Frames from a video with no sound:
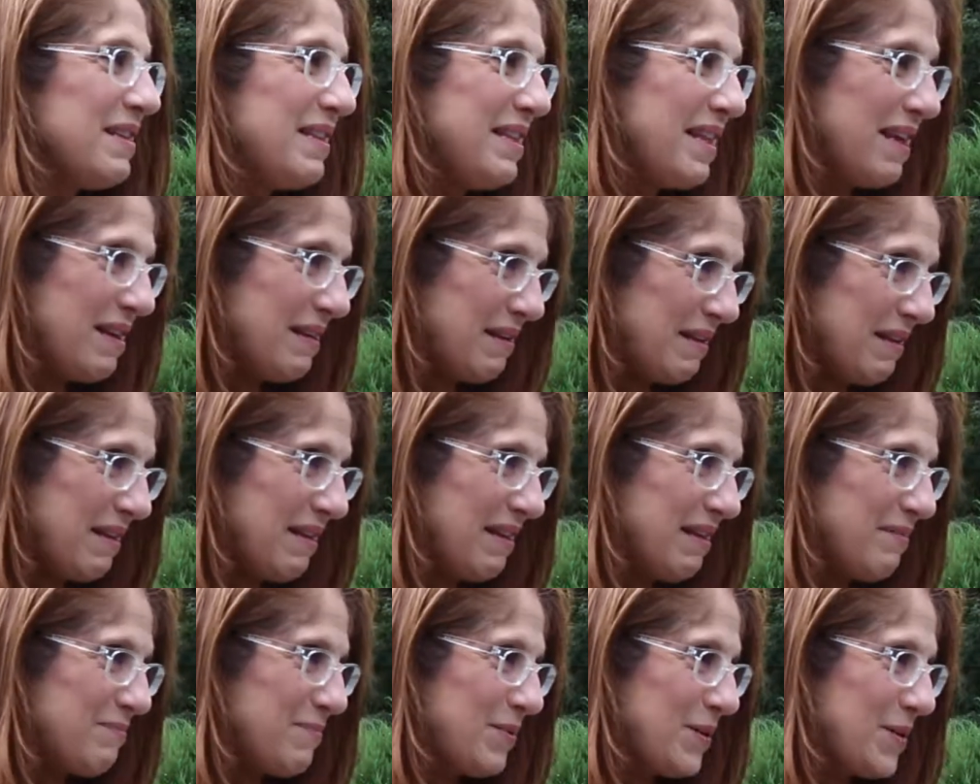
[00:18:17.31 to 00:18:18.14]
the
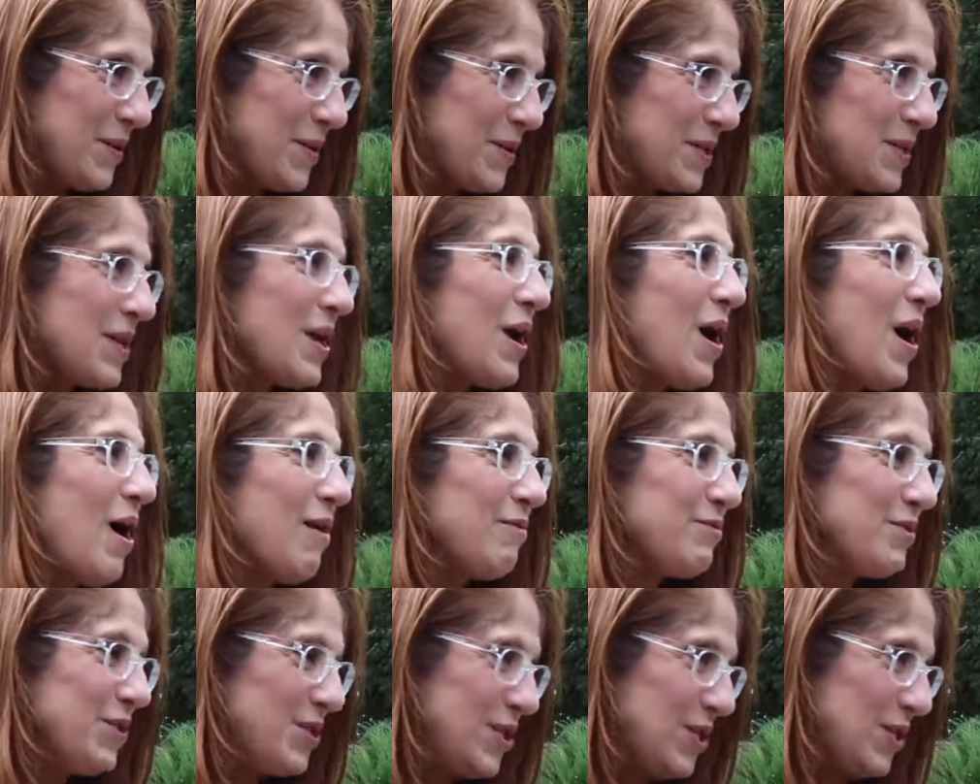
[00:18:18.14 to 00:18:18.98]
birth
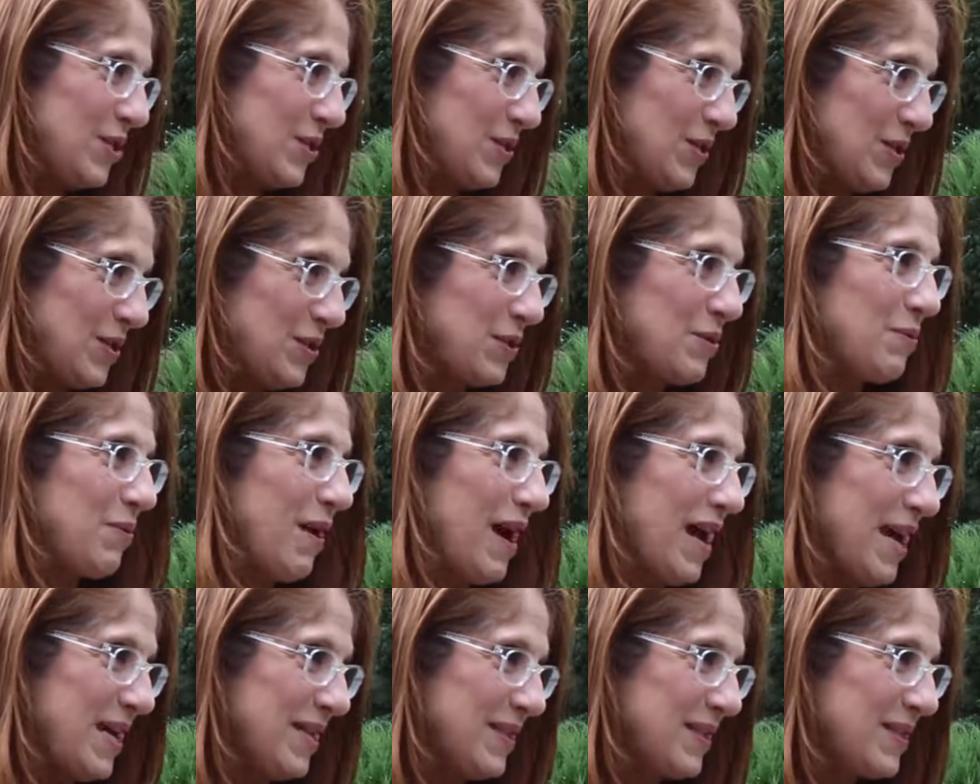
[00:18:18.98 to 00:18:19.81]
of Jesus
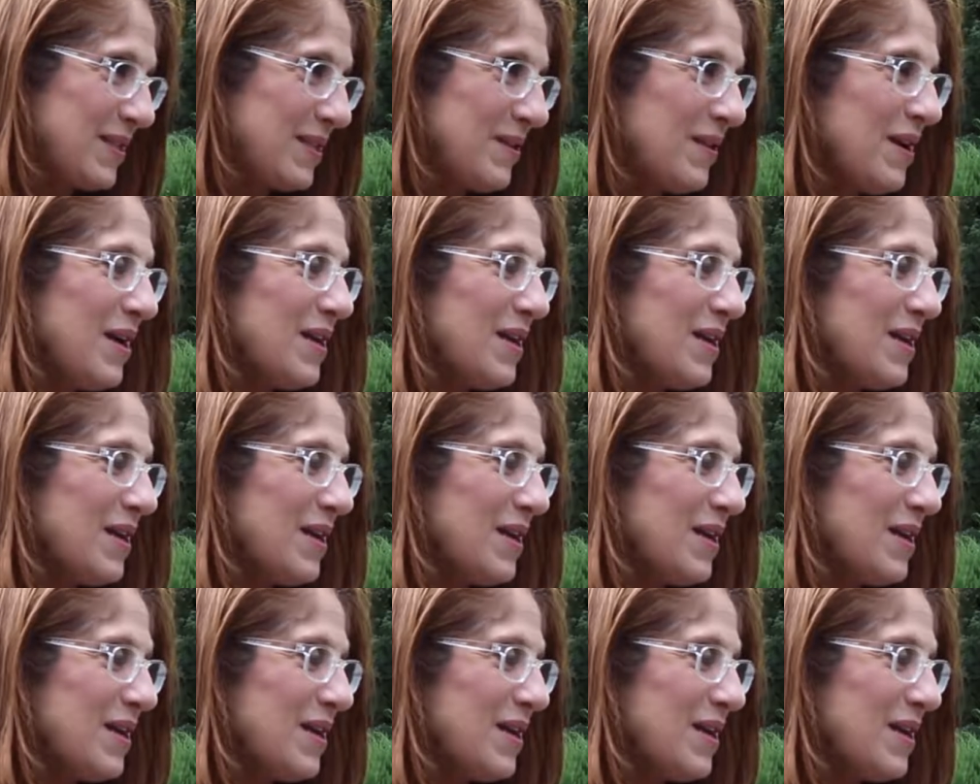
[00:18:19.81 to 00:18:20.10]
Christ.